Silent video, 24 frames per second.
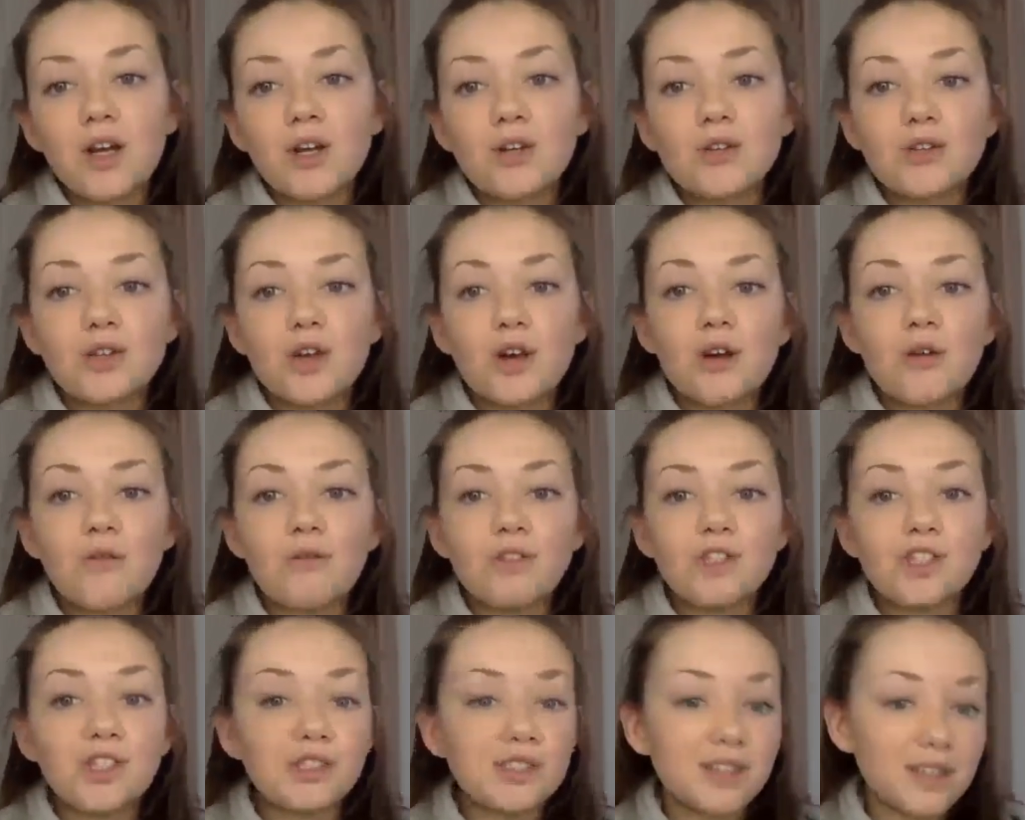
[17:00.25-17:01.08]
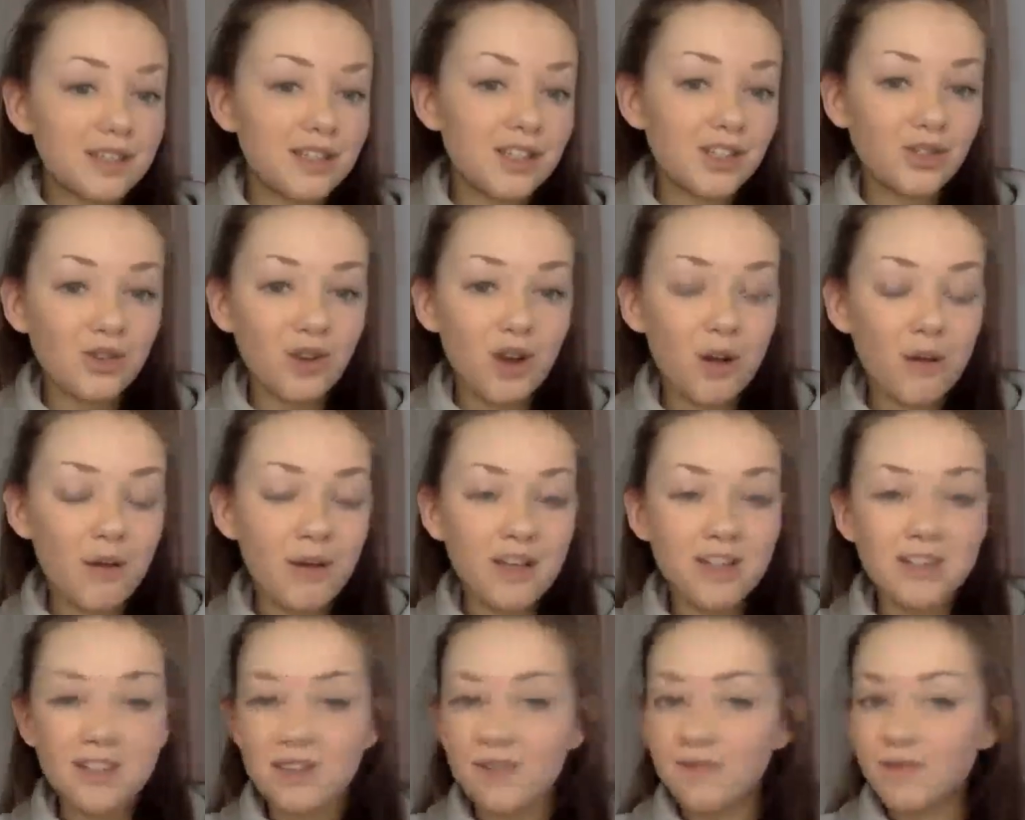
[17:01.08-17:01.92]
So GCSE drama
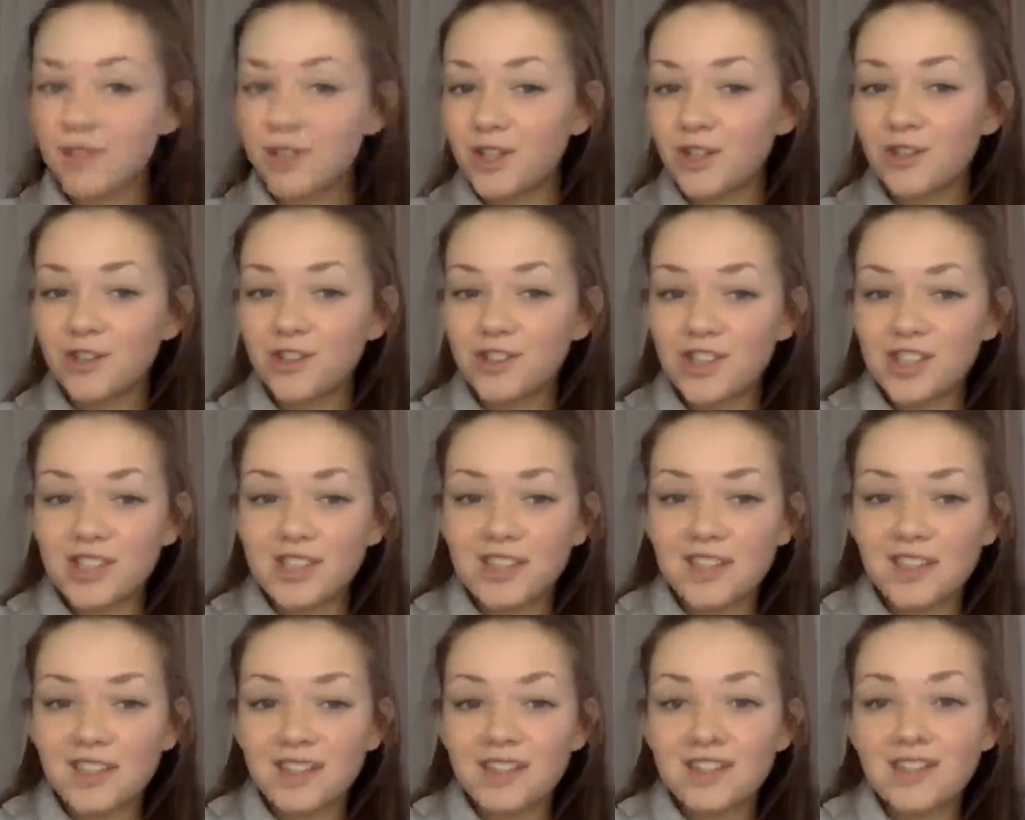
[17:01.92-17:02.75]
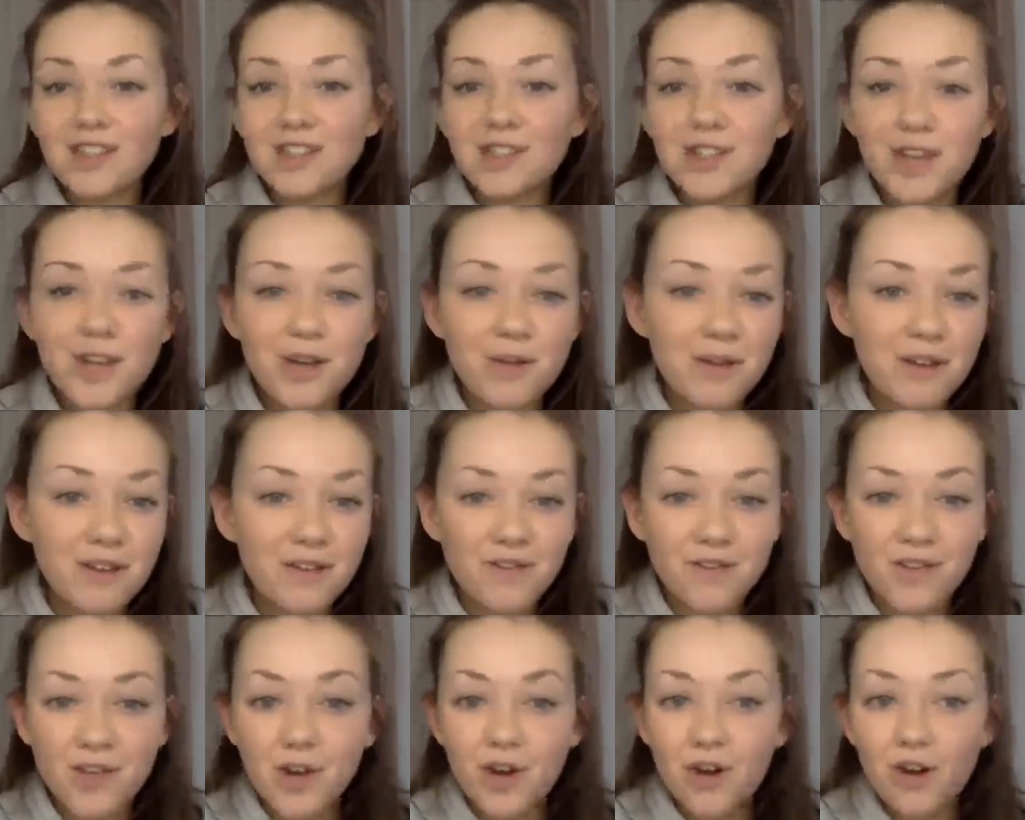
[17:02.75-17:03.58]
is definitely a good GCSE to do
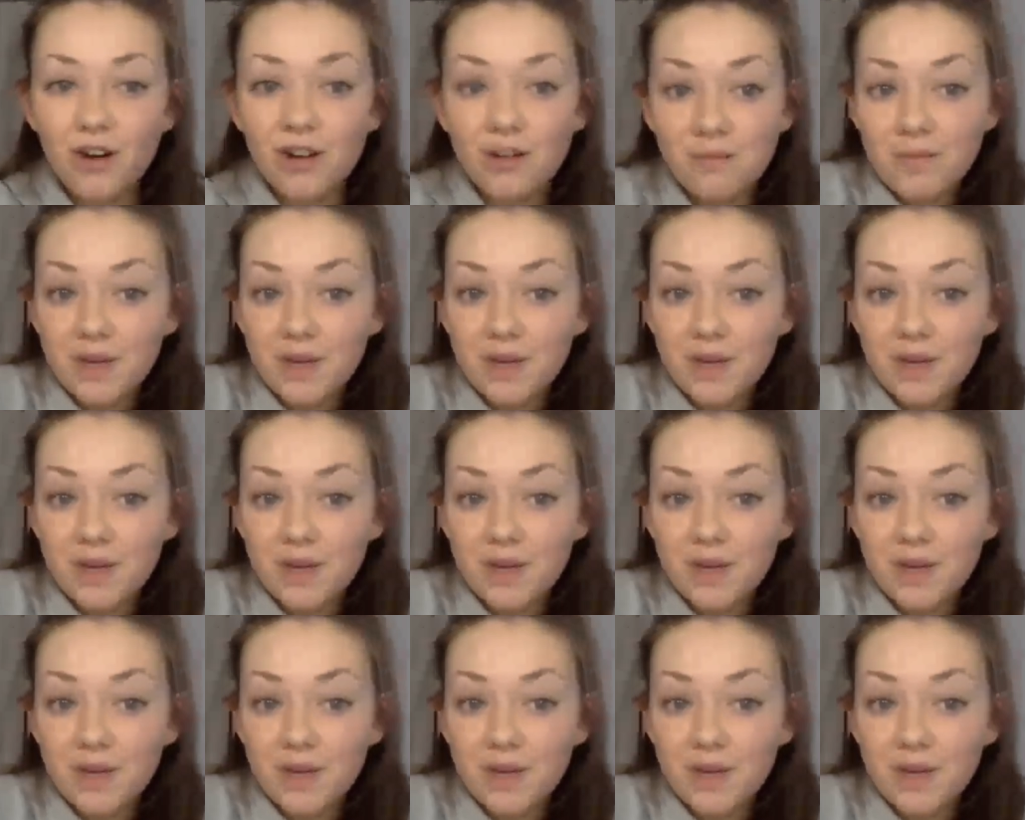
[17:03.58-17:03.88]
if you're